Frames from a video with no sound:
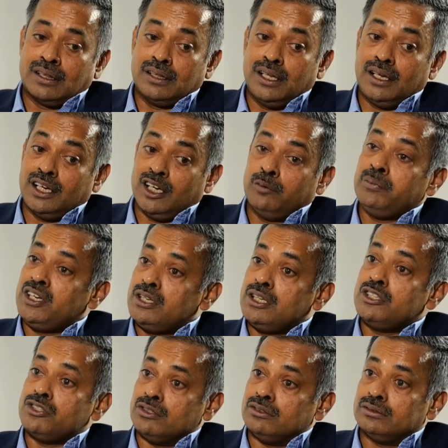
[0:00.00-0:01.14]
they come and
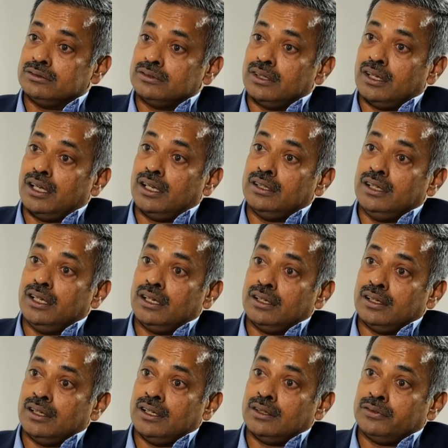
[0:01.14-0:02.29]
teach you, and they
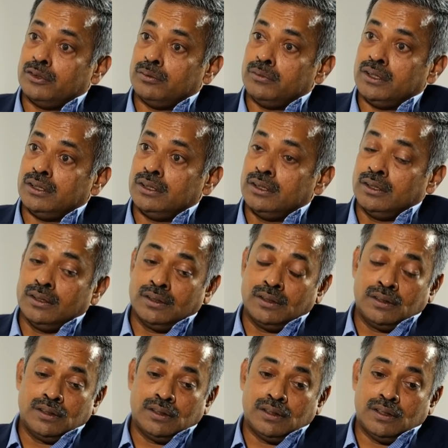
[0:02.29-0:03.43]
are from a
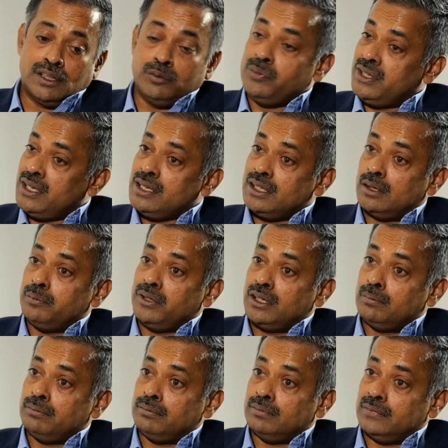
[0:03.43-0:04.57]
eminent,
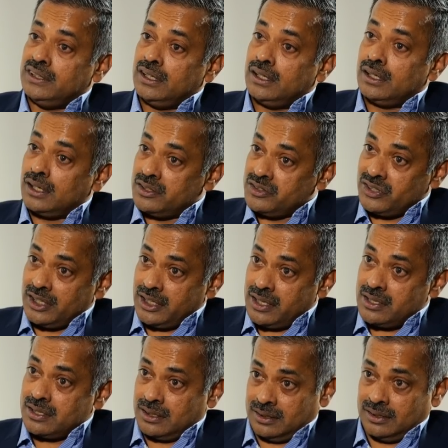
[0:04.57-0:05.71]
they are consultants.